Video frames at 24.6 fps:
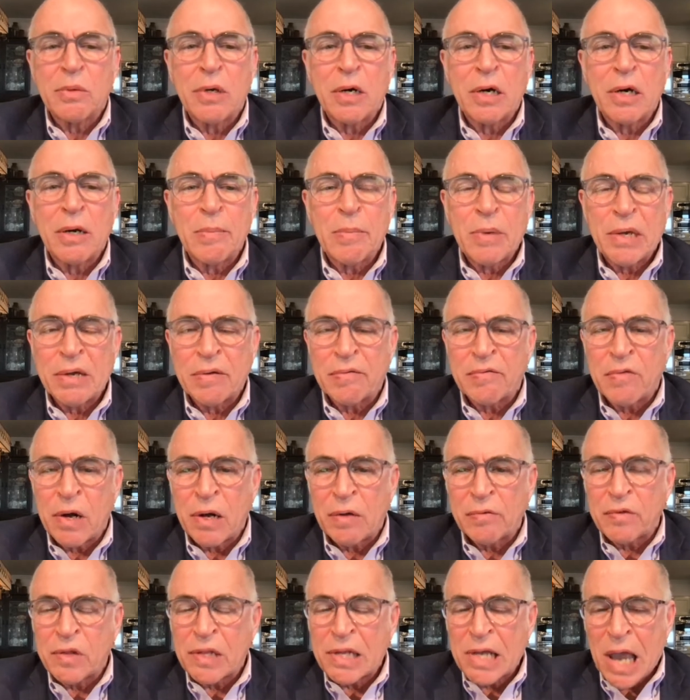We're going to be
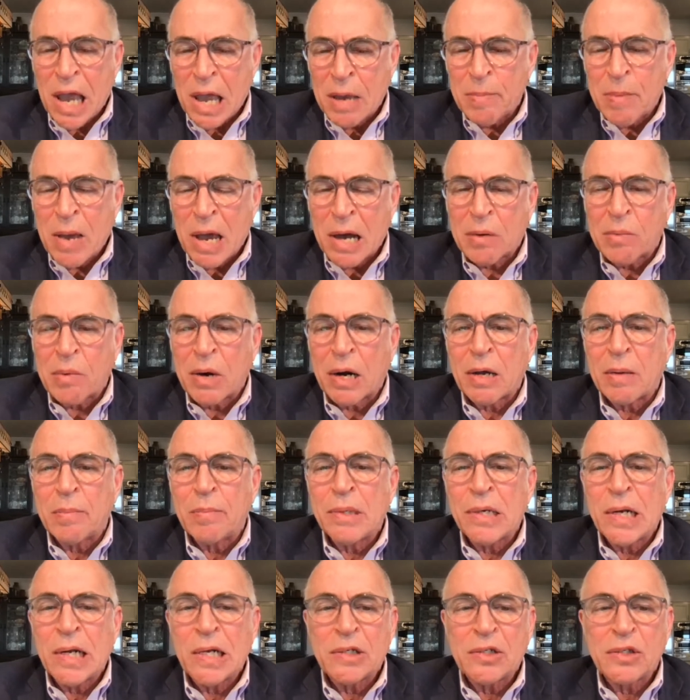involved in the AMAC
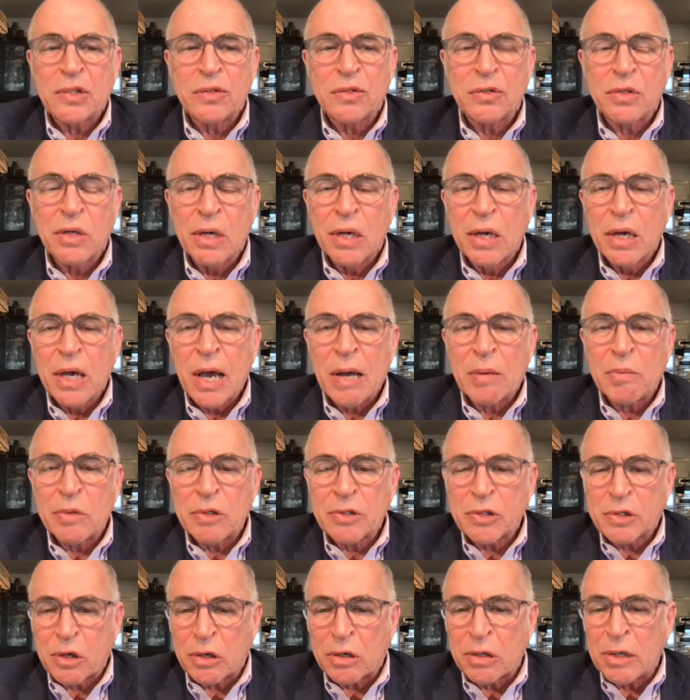recommendations, and we'll
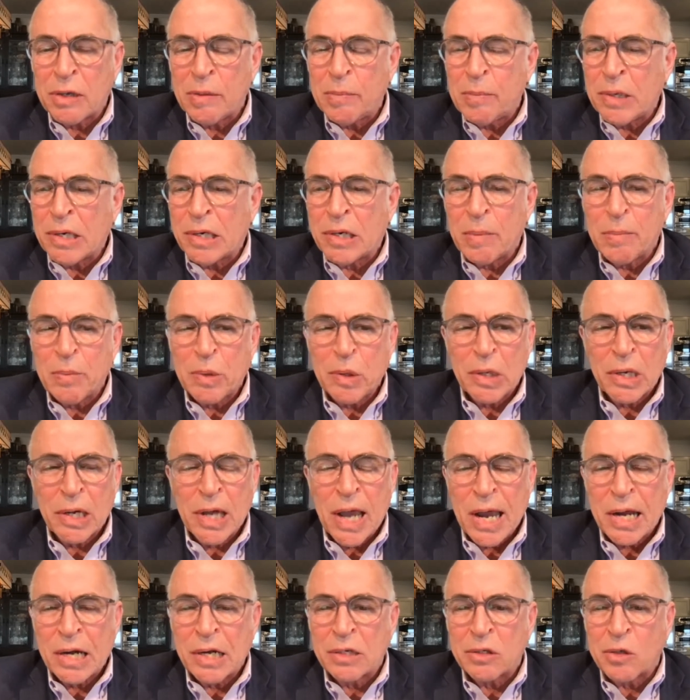certainly be
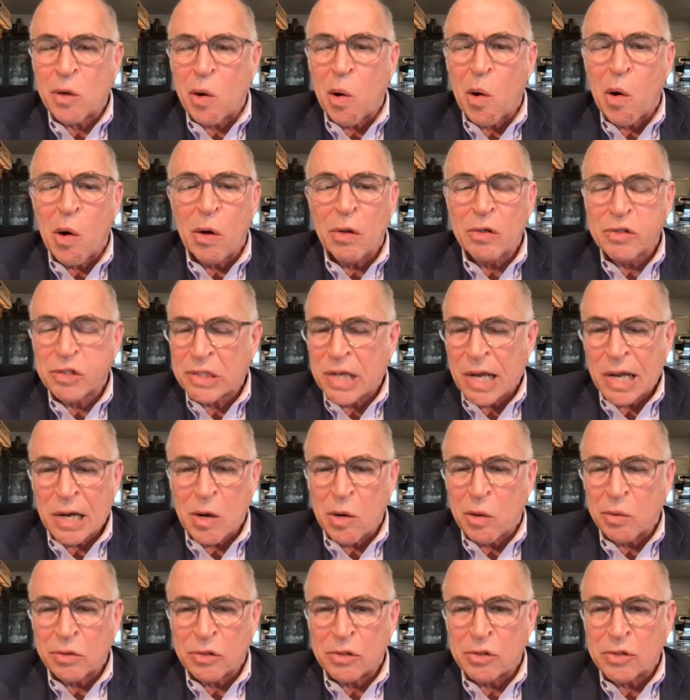communicating to all
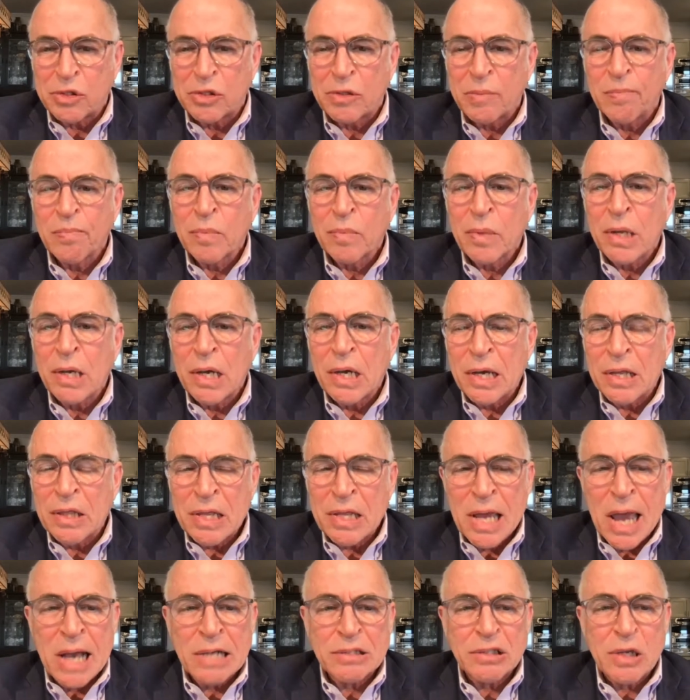stakeholders in
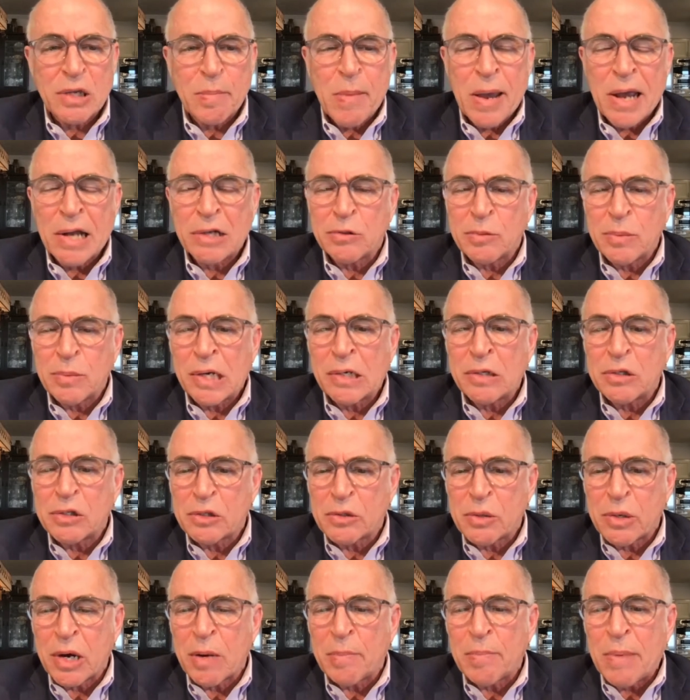the asset management
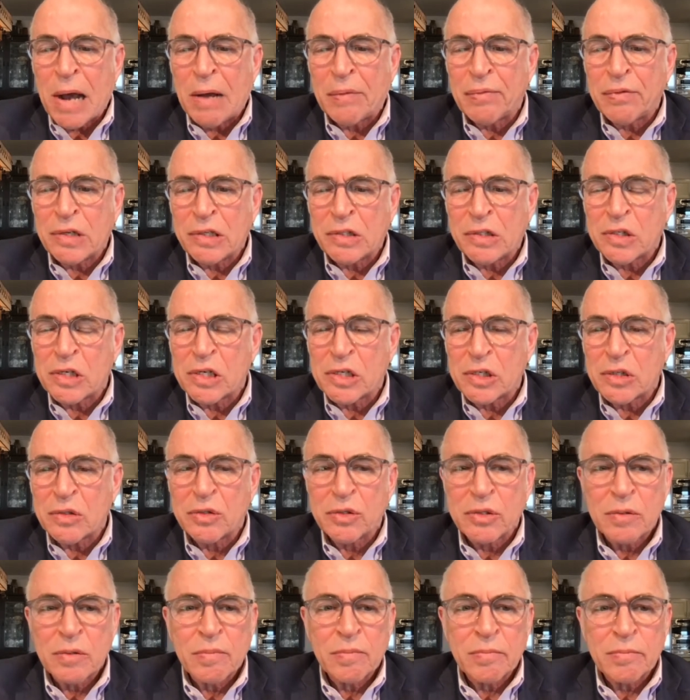industry about these
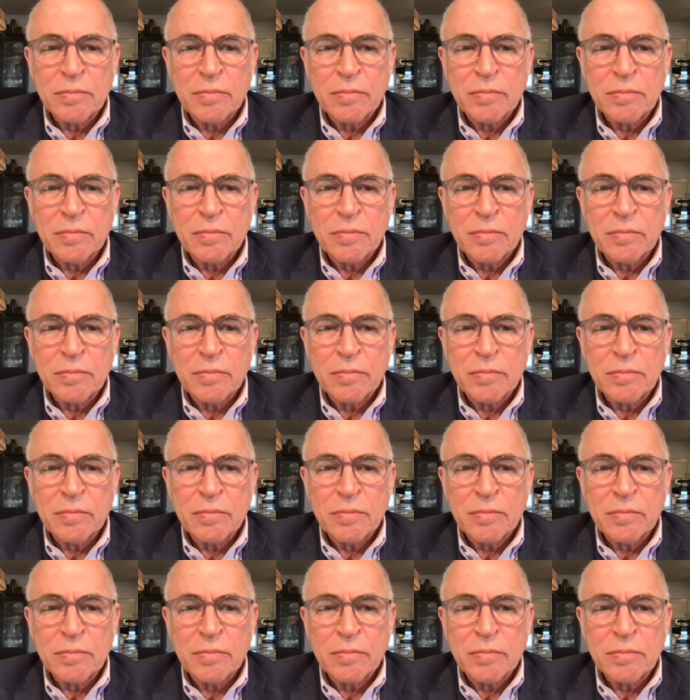issues.